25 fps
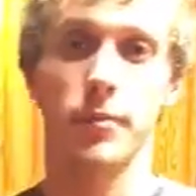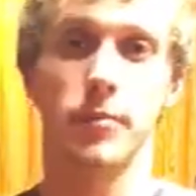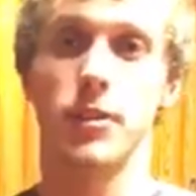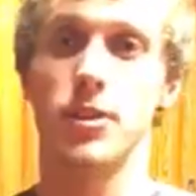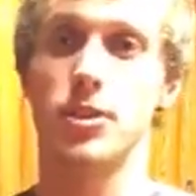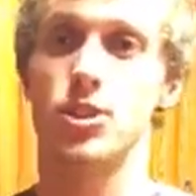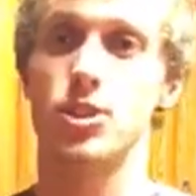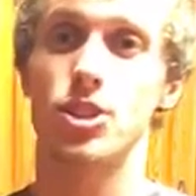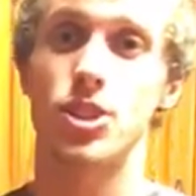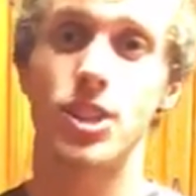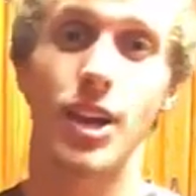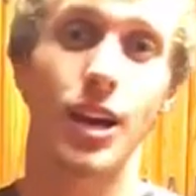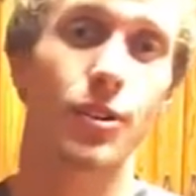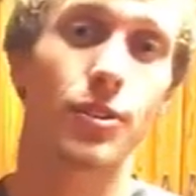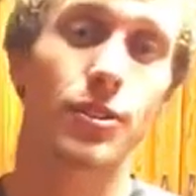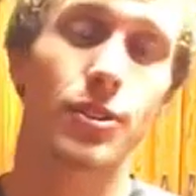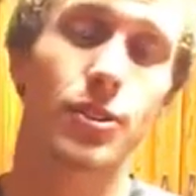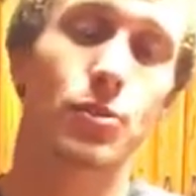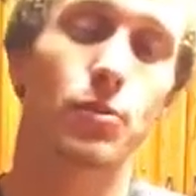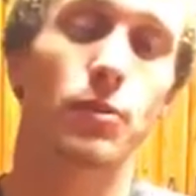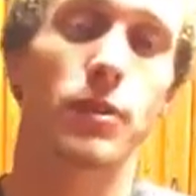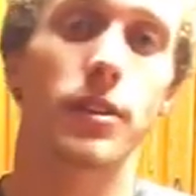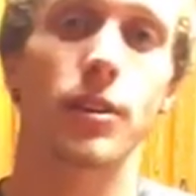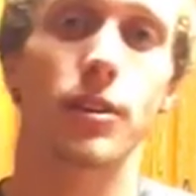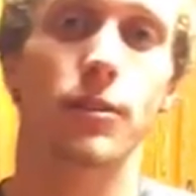Share
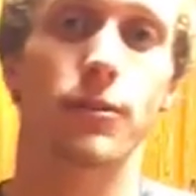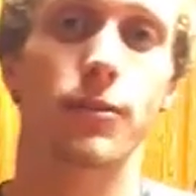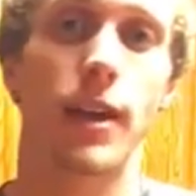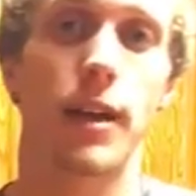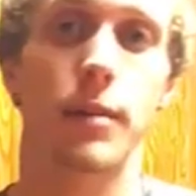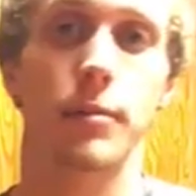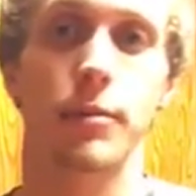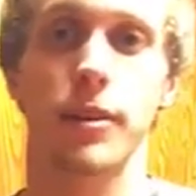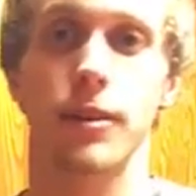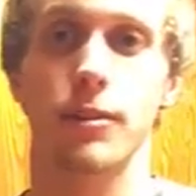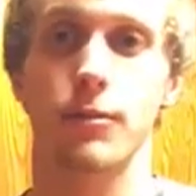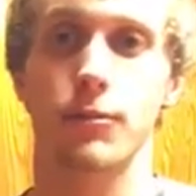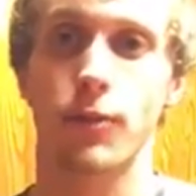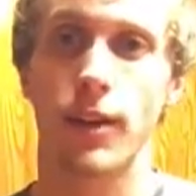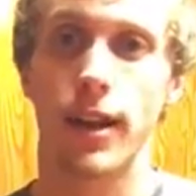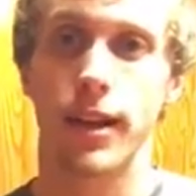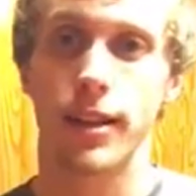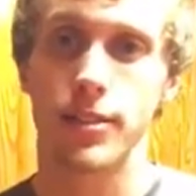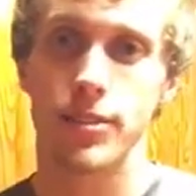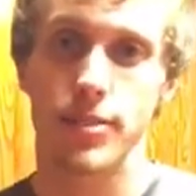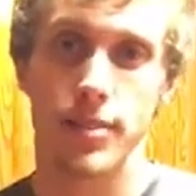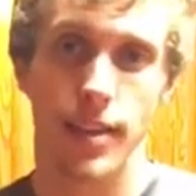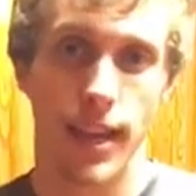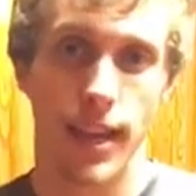this with your family and friends